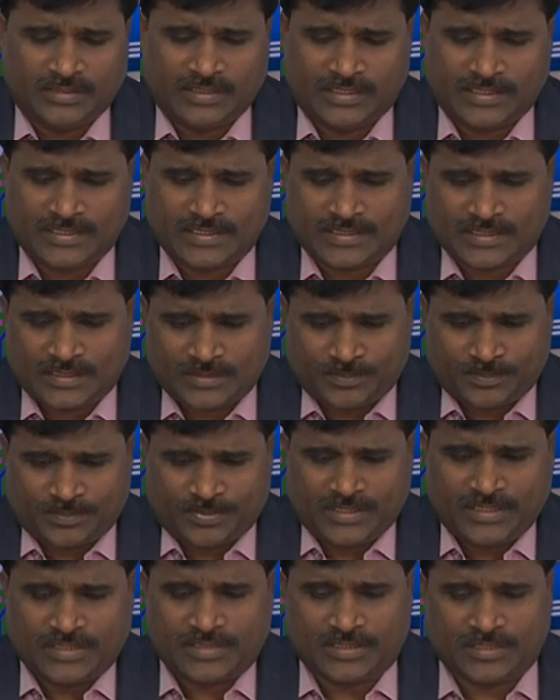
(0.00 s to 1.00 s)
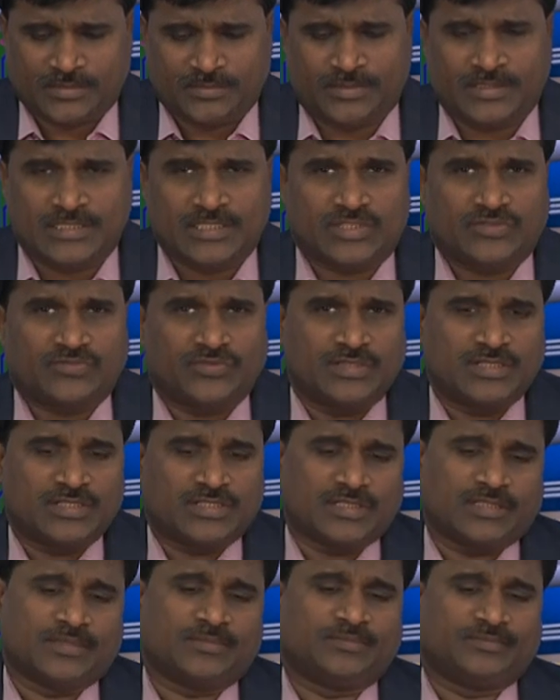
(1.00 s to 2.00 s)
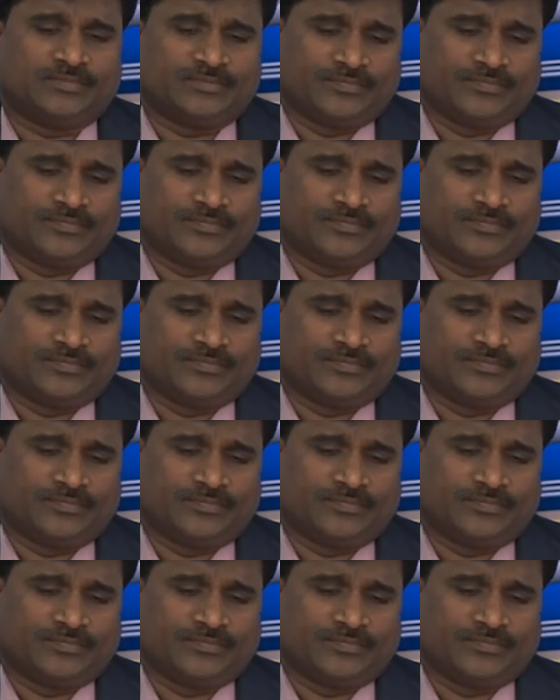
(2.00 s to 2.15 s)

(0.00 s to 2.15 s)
N-tub, p tub and twin-tub.